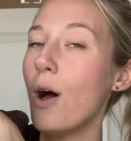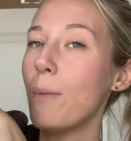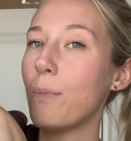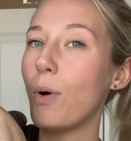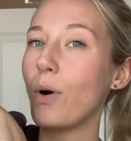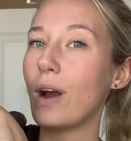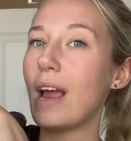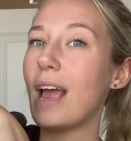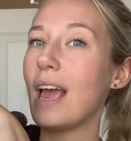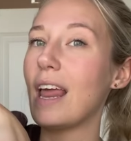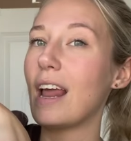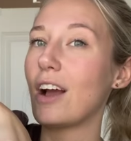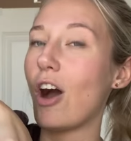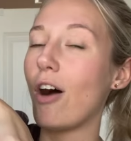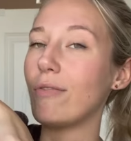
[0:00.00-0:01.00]
pour it
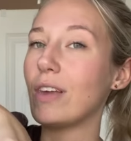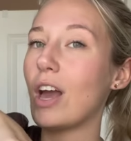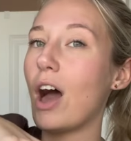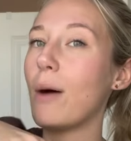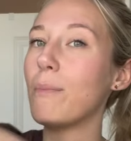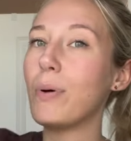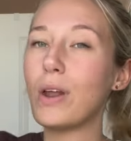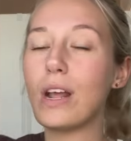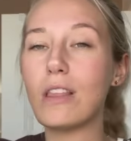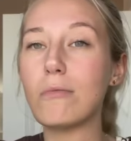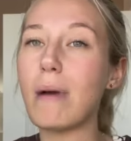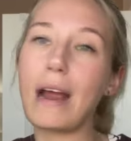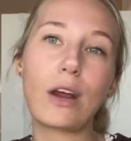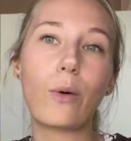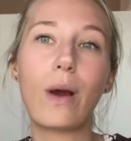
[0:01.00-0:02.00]
in a coffee cup, put it in the
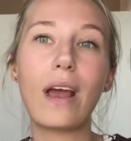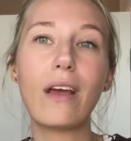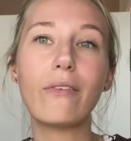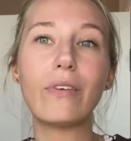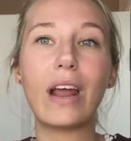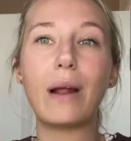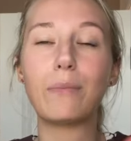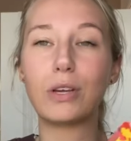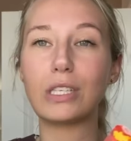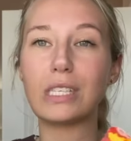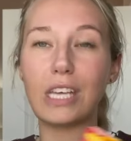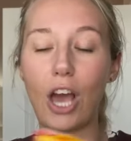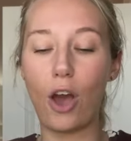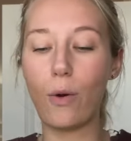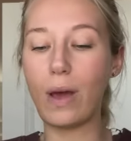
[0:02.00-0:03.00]
microwave and I'm good
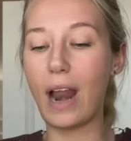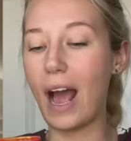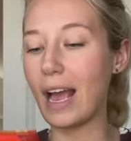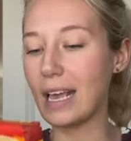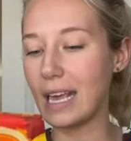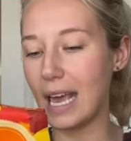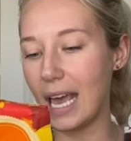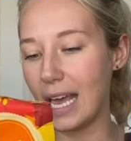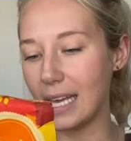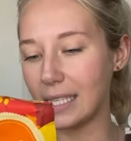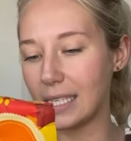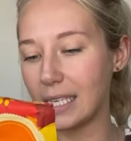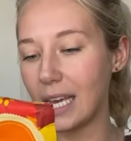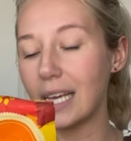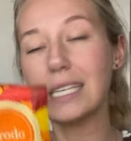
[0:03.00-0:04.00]
to go. And I
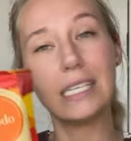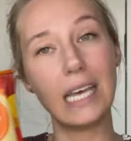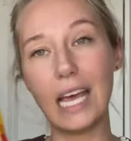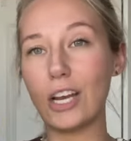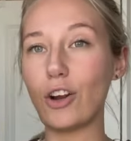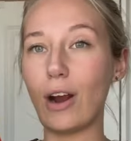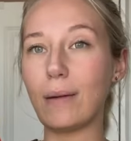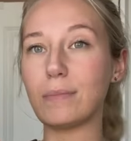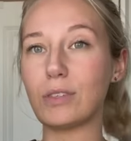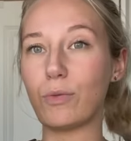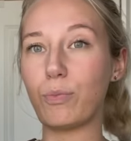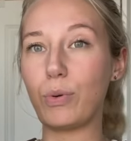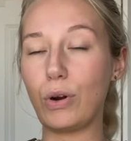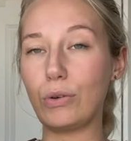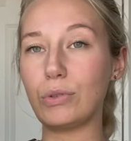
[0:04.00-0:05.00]
get 10 grams
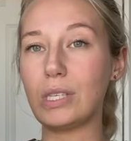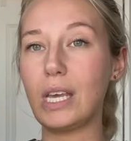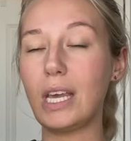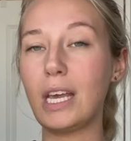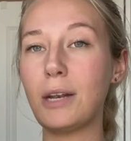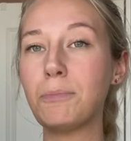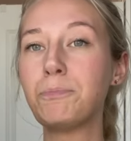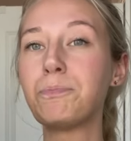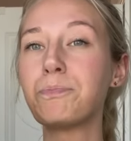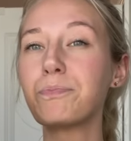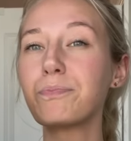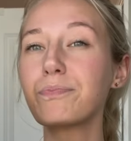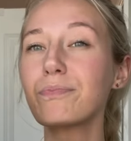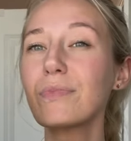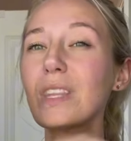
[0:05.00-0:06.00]
of protein.
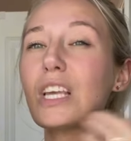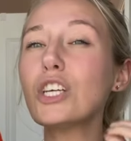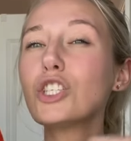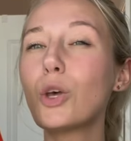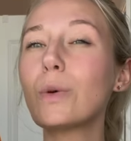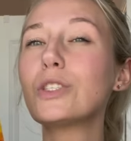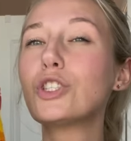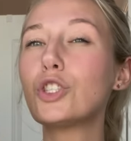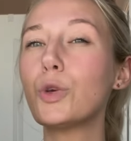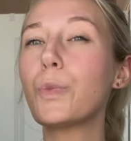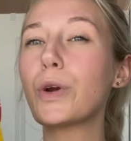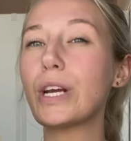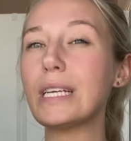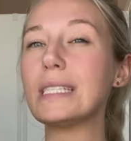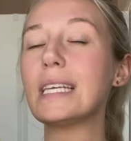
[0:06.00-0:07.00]
So it's
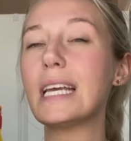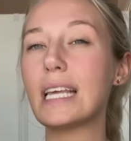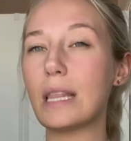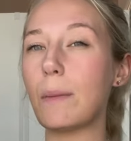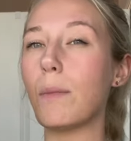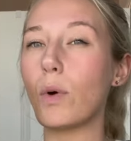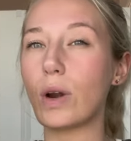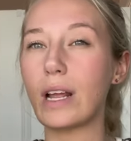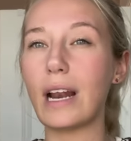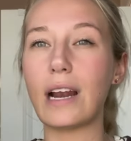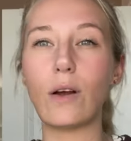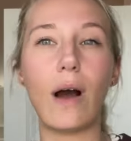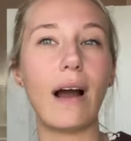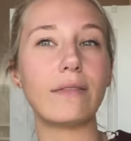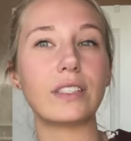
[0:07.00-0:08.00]
super easy in the morning. I
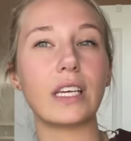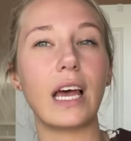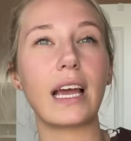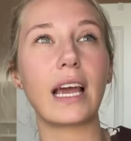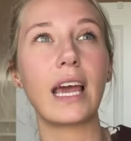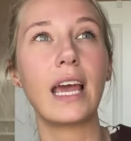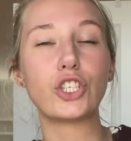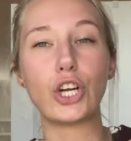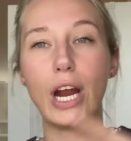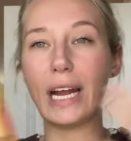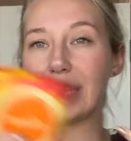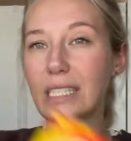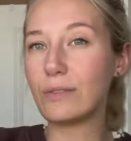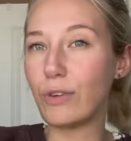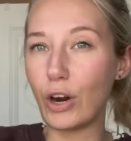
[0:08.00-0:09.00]
don't have to like
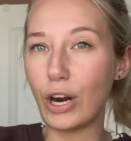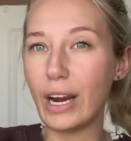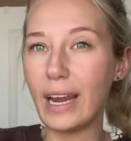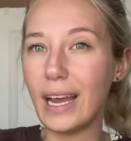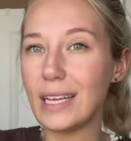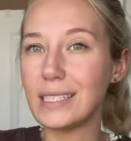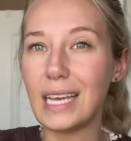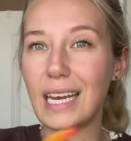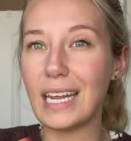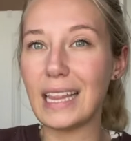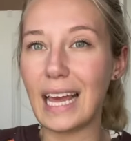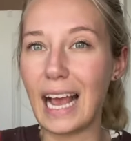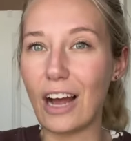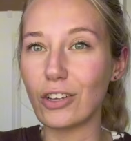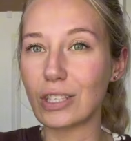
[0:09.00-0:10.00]
transfer it into
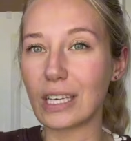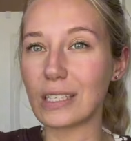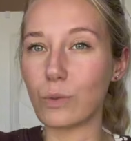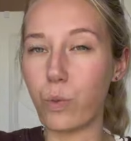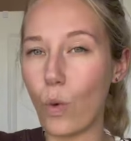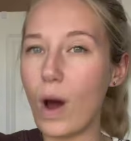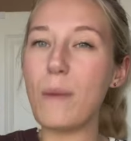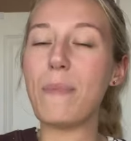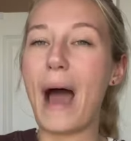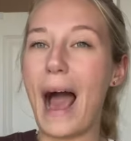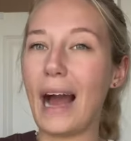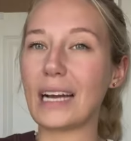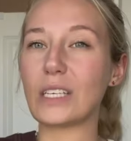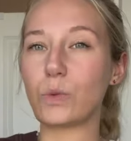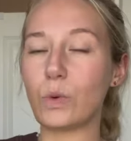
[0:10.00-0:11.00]
anything else because one
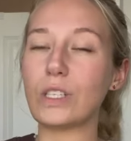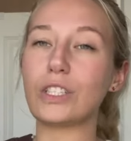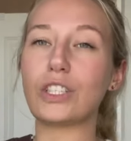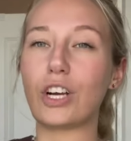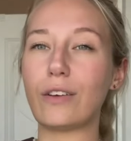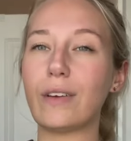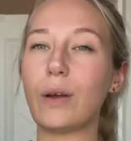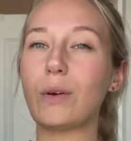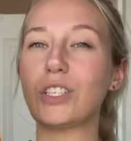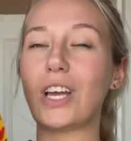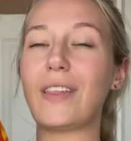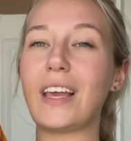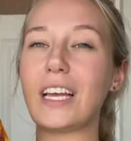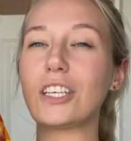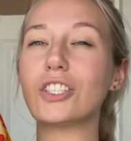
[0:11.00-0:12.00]
pack is one serving, which I
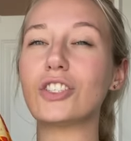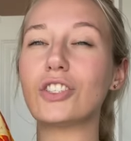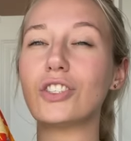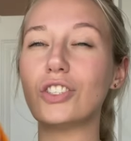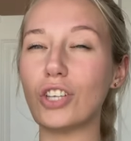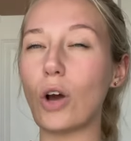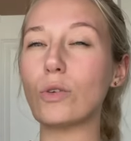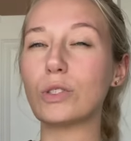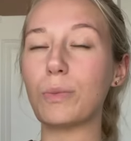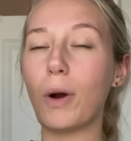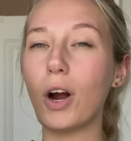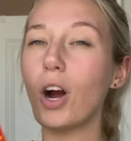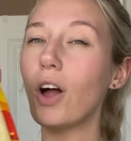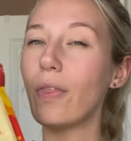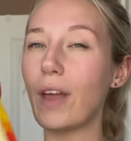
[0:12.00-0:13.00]
think is so
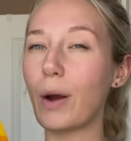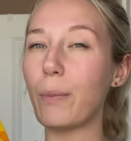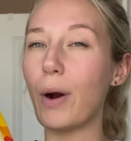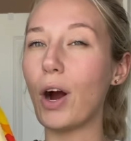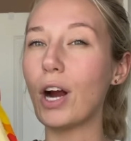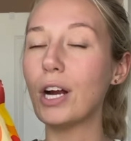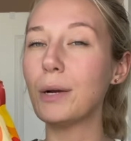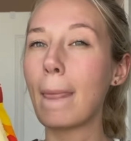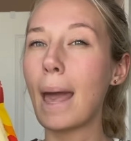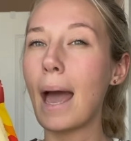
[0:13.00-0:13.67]
smart on their part.